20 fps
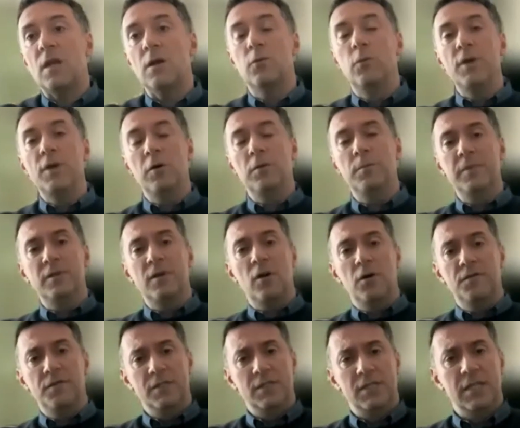we
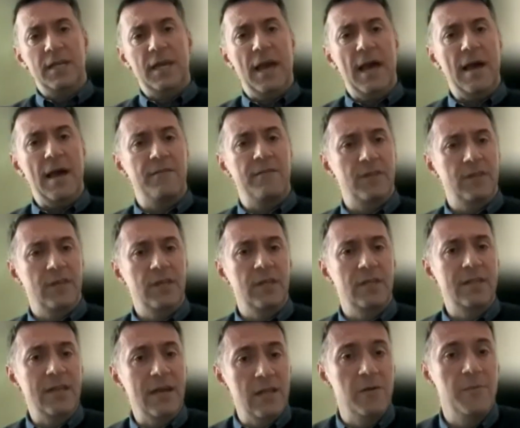obviously have the
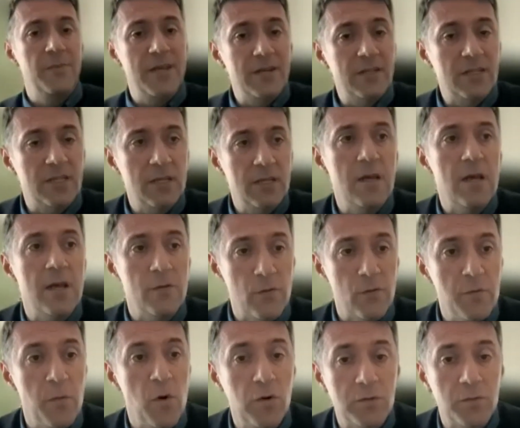telemedicine and
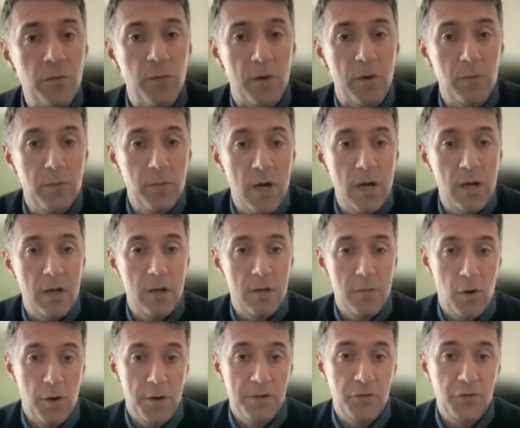remote
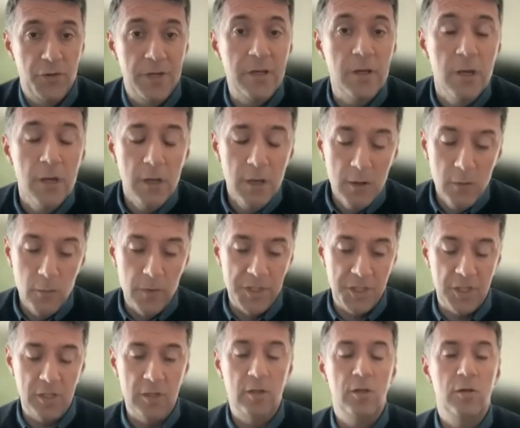monitoring,
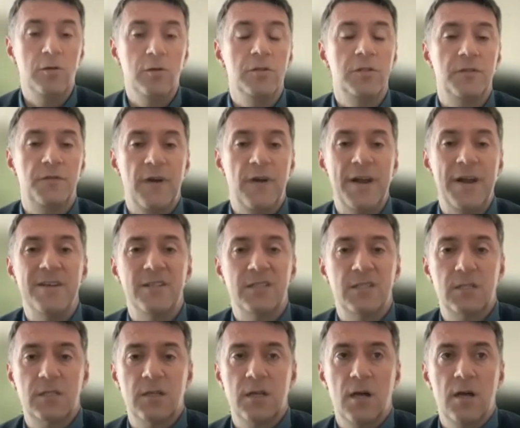which includes
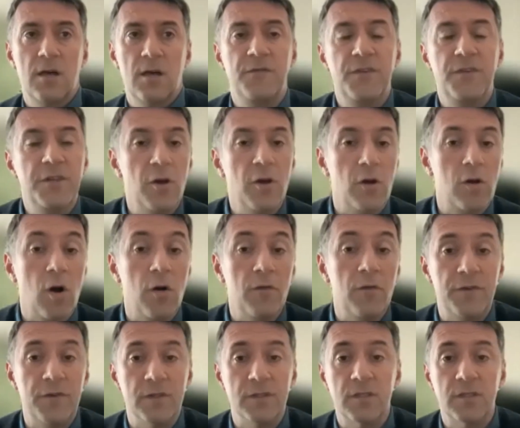various video
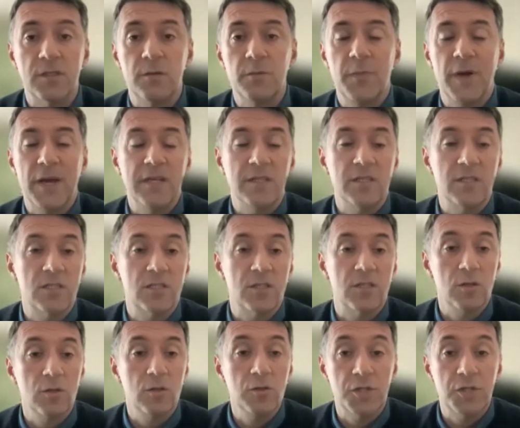conference-based
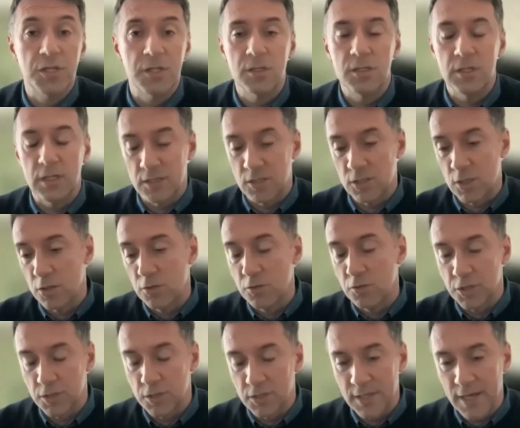solutions and
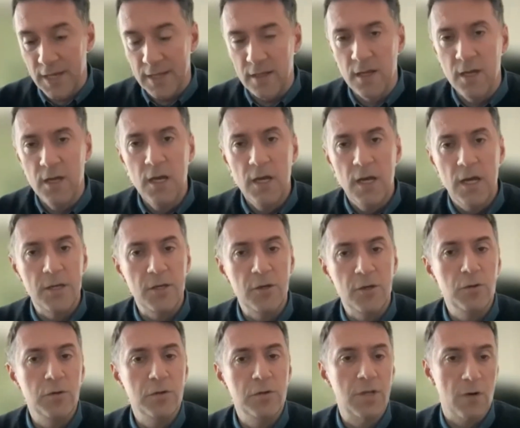solutions that
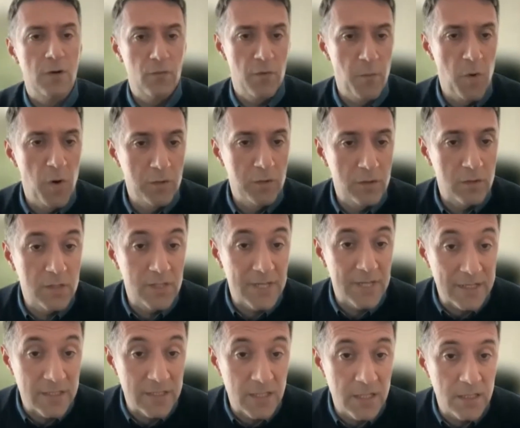use remote
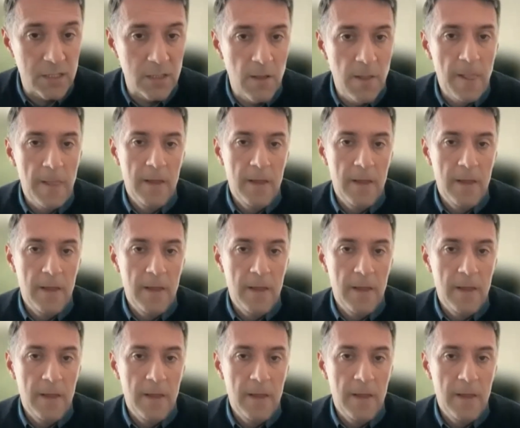sensors.